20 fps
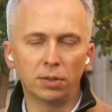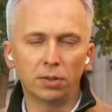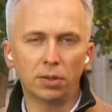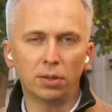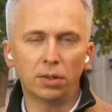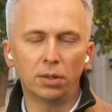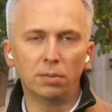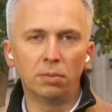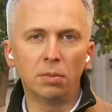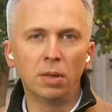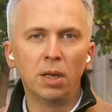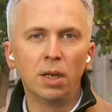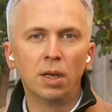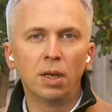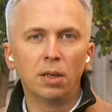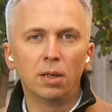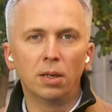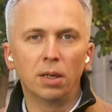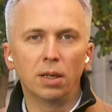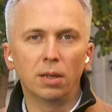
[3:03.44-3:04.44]
term.
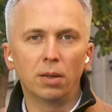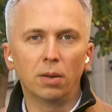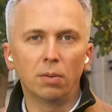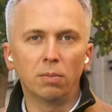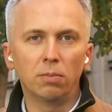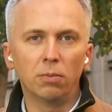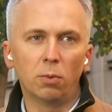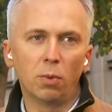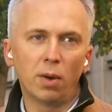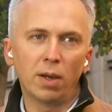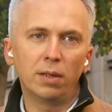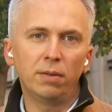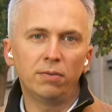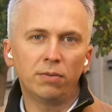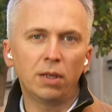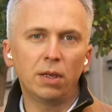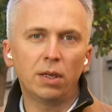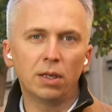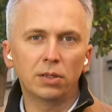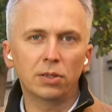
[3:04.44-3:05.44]
One
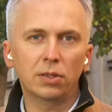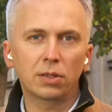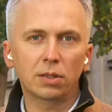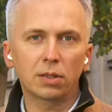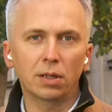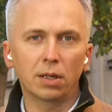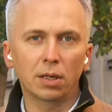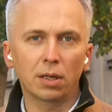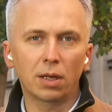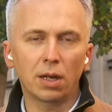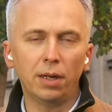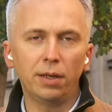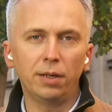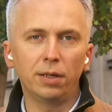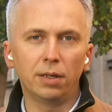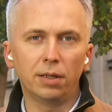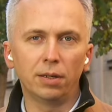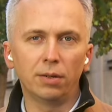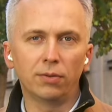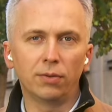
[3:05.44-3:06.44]
thing is
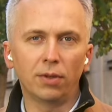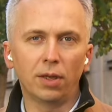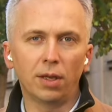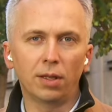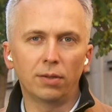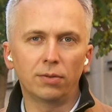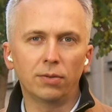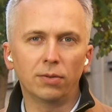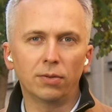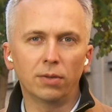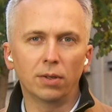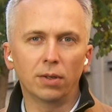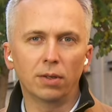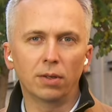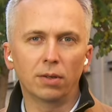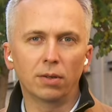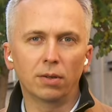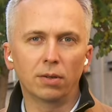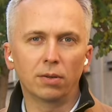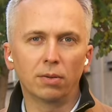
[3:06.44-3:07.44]
clear,
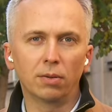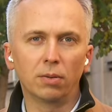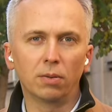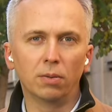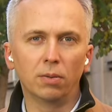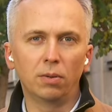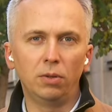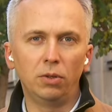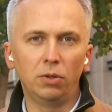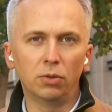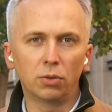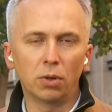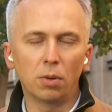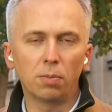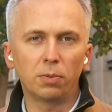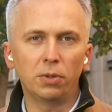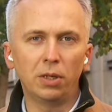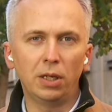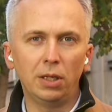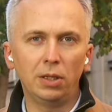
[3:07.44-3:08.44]
that
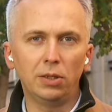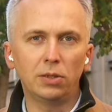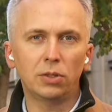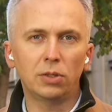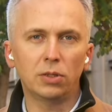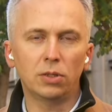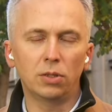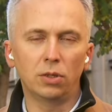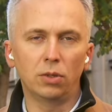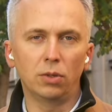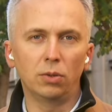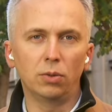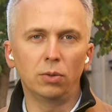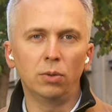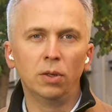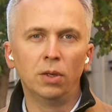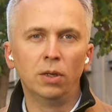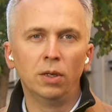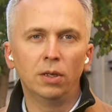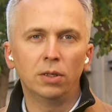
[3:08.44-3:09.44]
Europe needs to
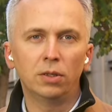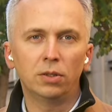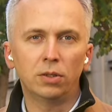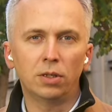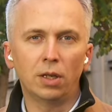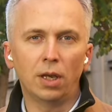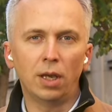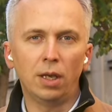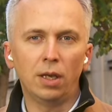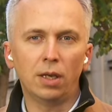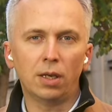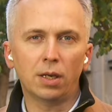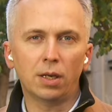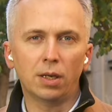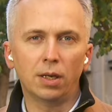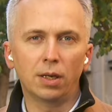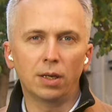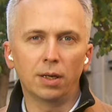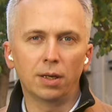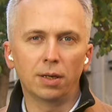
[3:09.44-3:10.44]
take
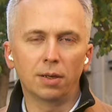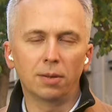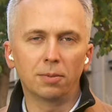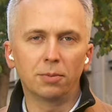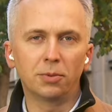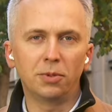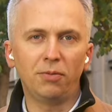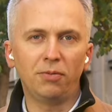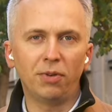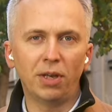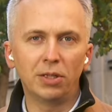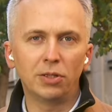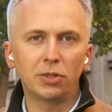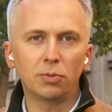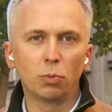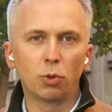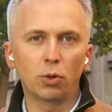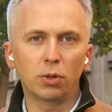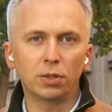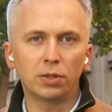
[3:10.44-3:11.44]
defense
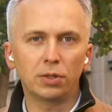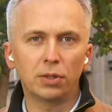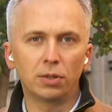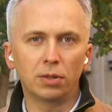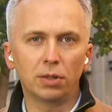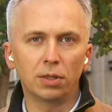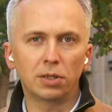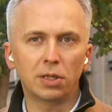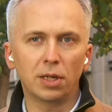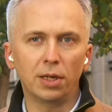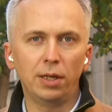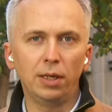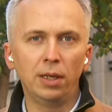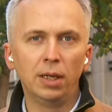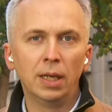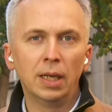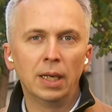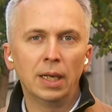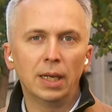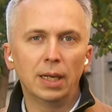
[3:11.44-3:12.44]
more seriously,
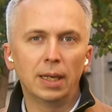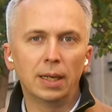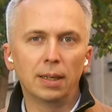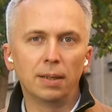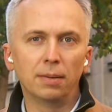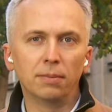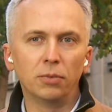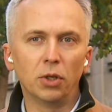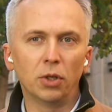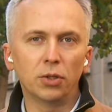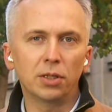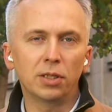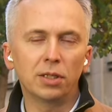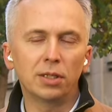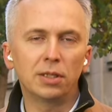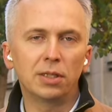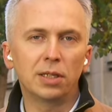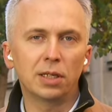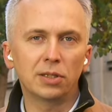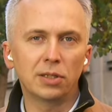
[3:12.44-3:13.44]
not that
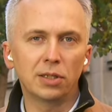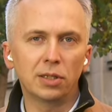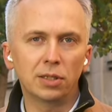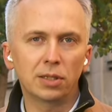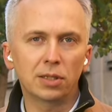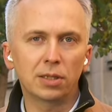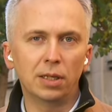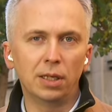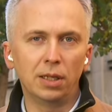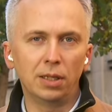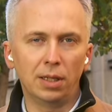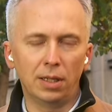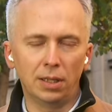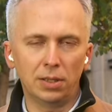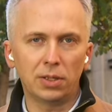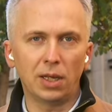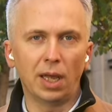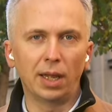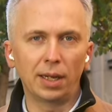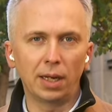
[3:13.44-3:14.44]
it doesn't in
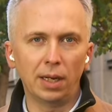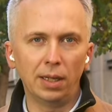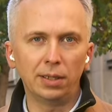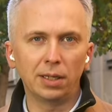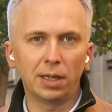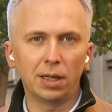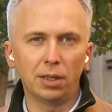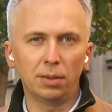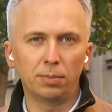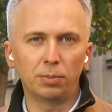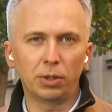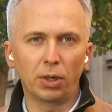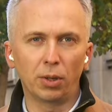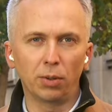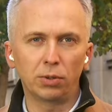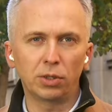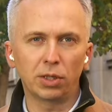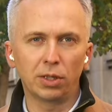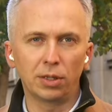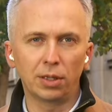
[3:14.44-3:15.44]
its analytical
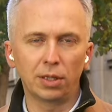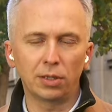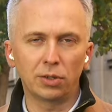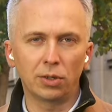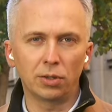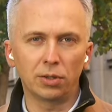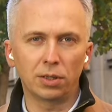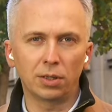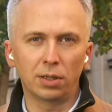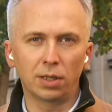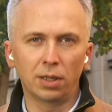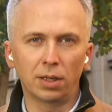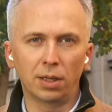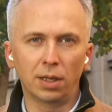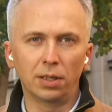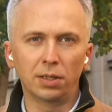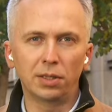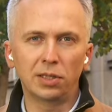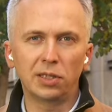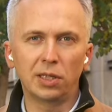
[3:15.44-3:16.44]
approach and does not
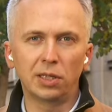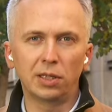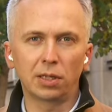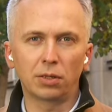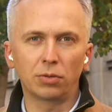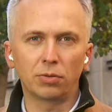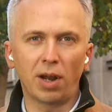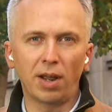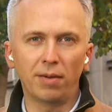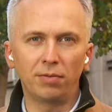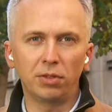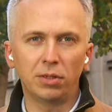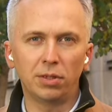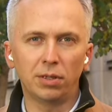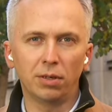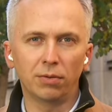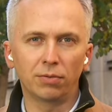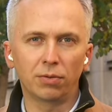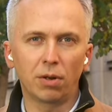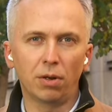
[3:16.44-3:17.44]
understand the gravity
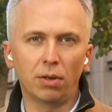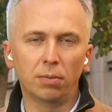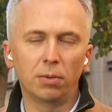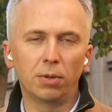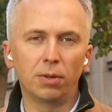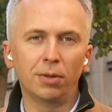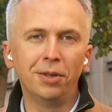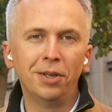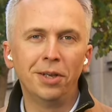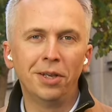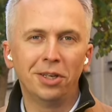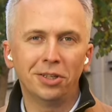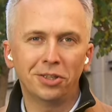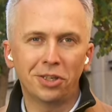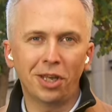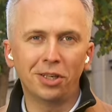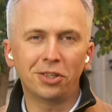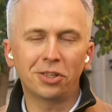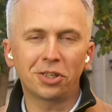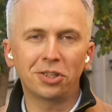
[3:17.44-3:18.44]
of global
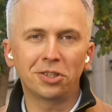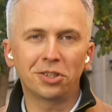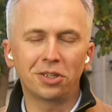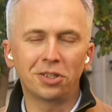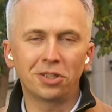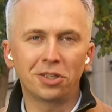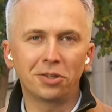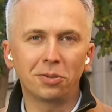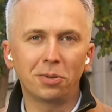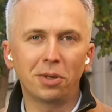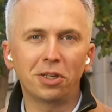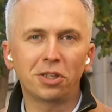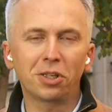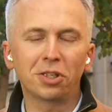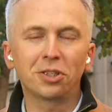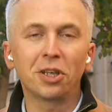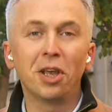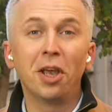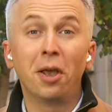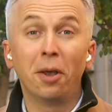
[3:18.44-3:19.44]
tensions and
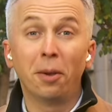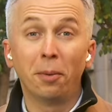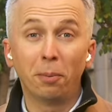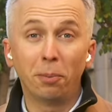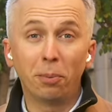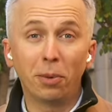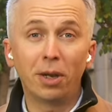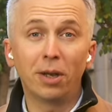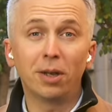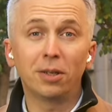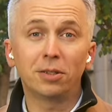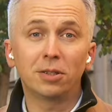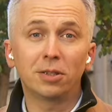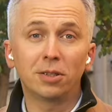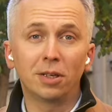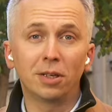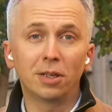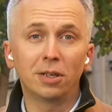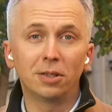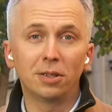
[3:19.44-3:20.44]
situations. But
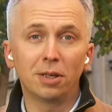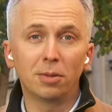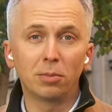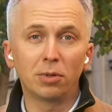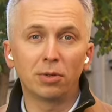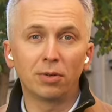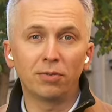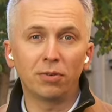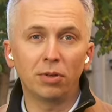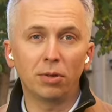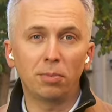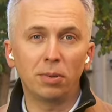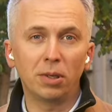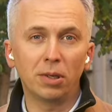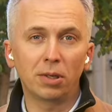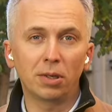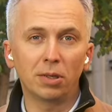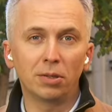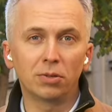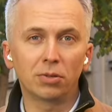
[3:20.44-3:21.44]
a number of European
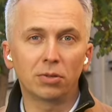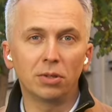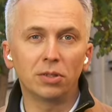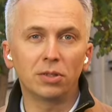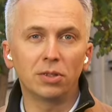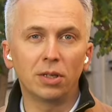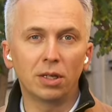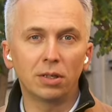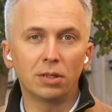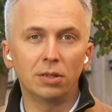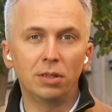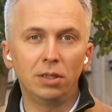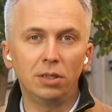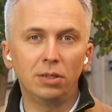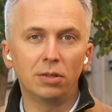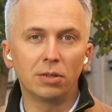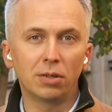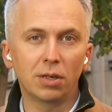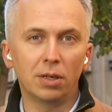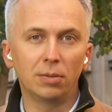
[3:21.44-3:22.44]
countries need
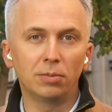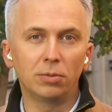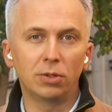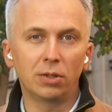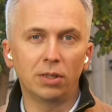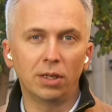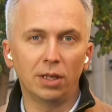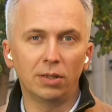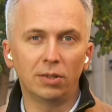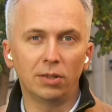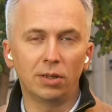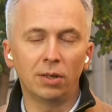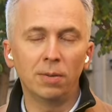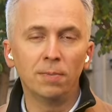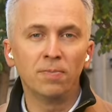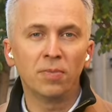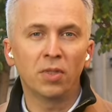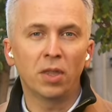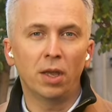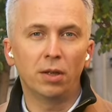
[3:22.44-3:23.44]
to come together
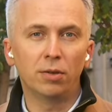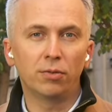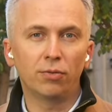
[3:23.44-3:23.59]
and